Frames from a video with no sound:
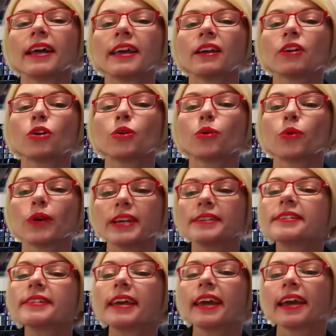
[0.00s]

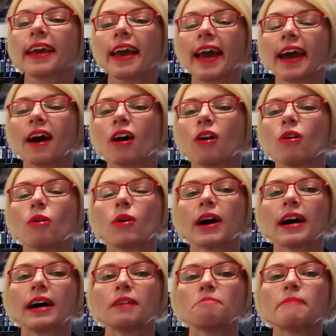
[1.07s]
increasing
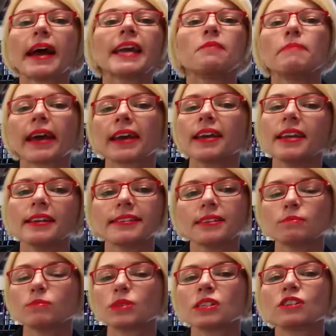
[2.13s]
our main
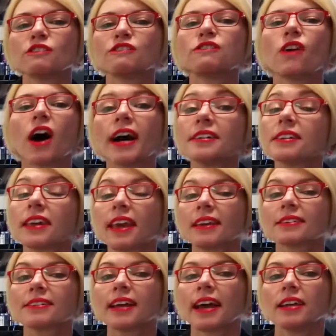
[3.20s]
mechanisms to fight
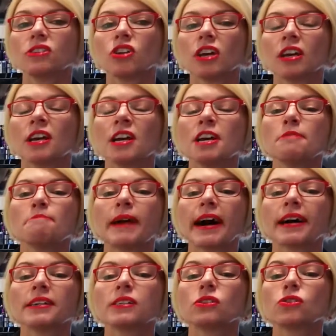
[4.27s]
against aging,
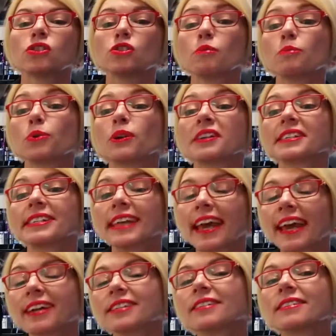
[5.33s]
but to
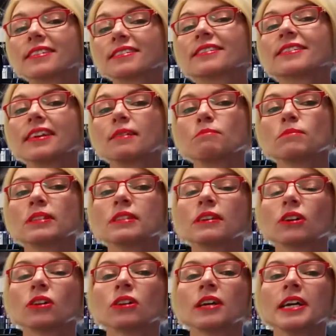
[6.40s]
protect the stem
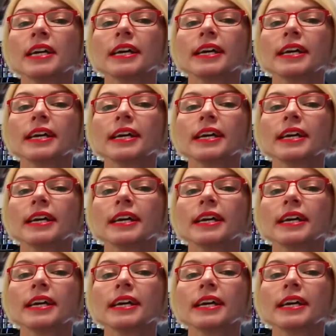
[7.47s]
cell